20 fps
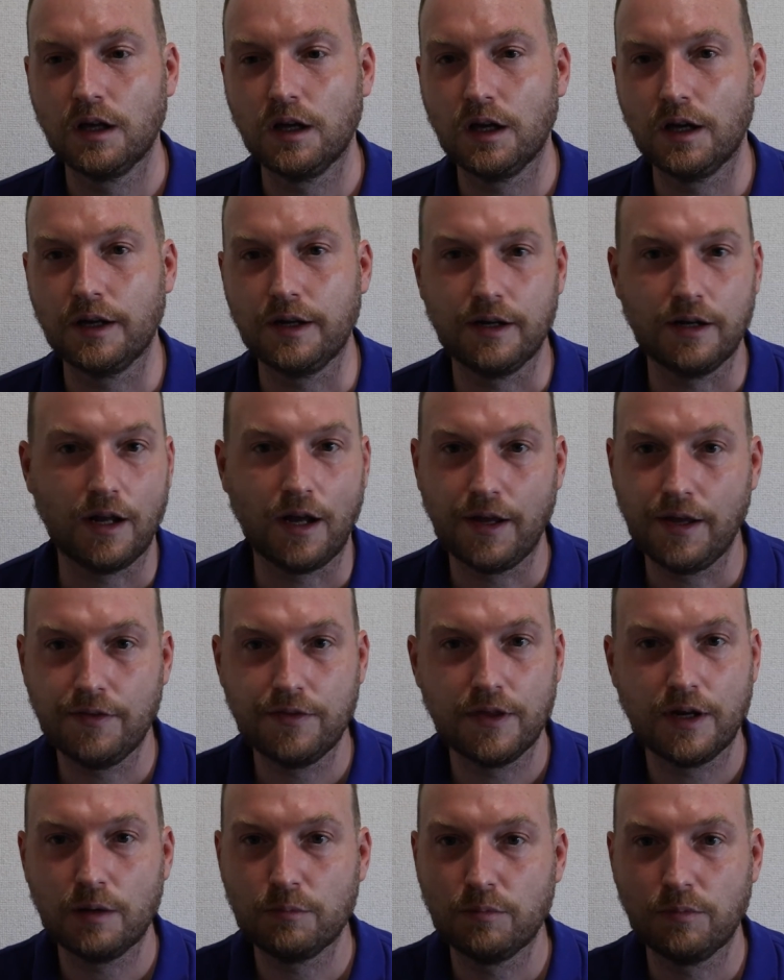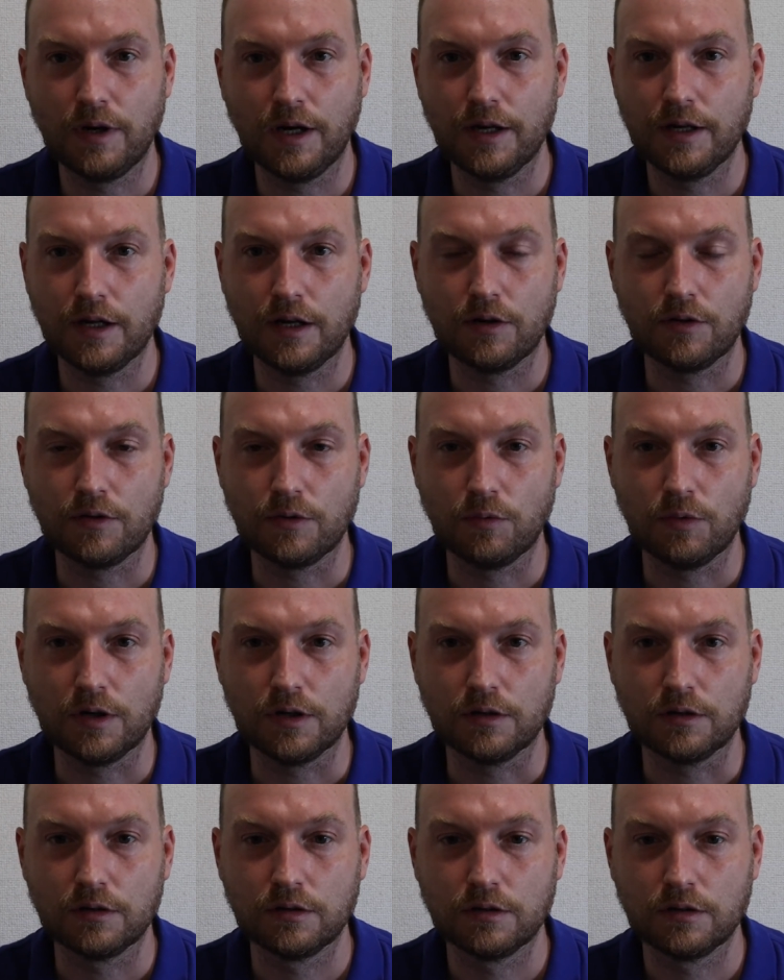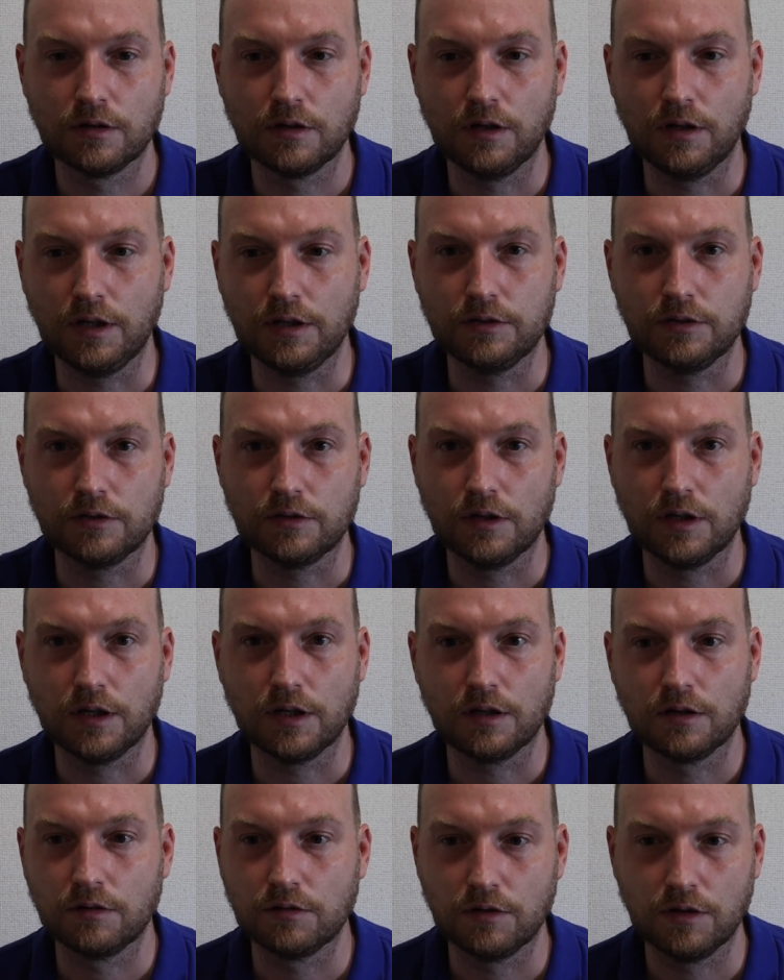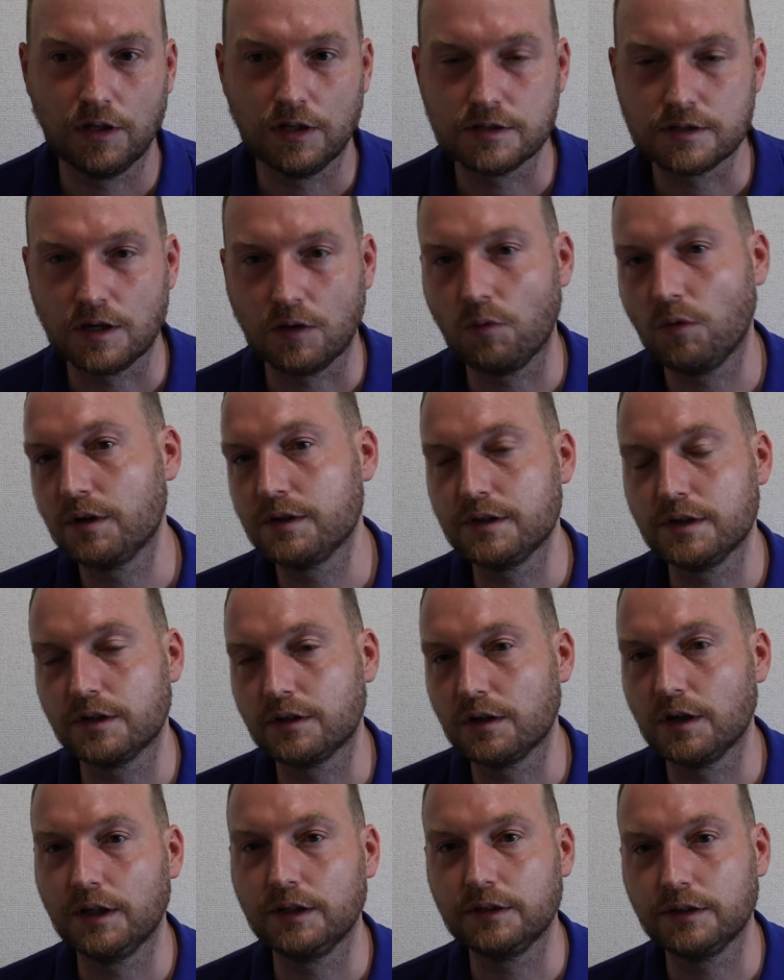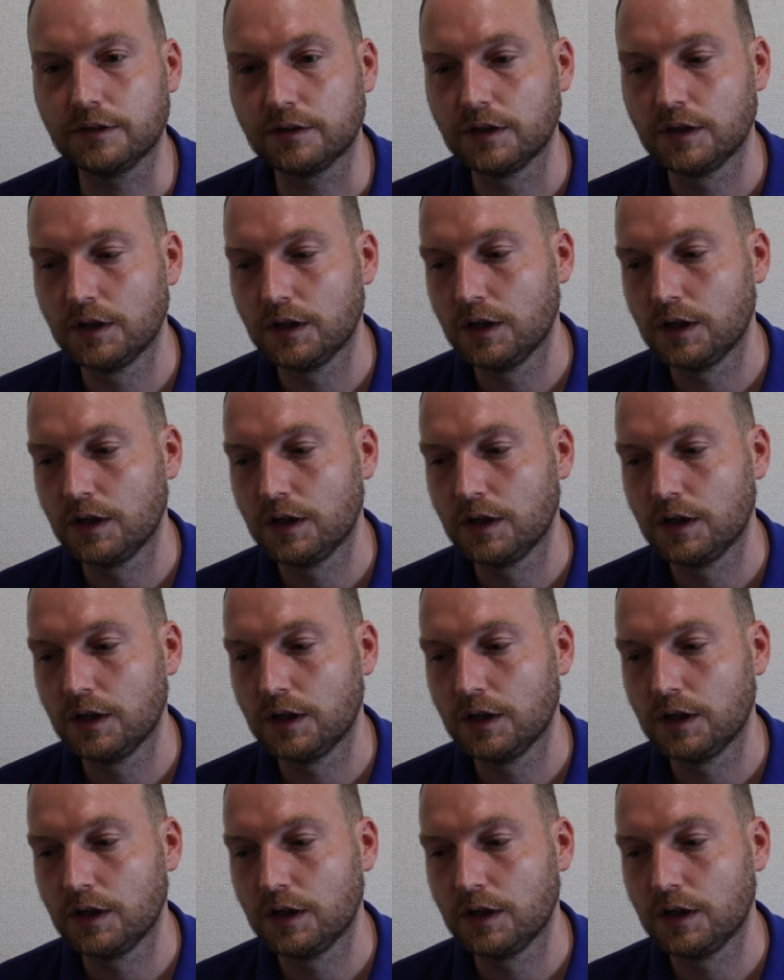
and I ended up buying another one later, like less than 1 year later.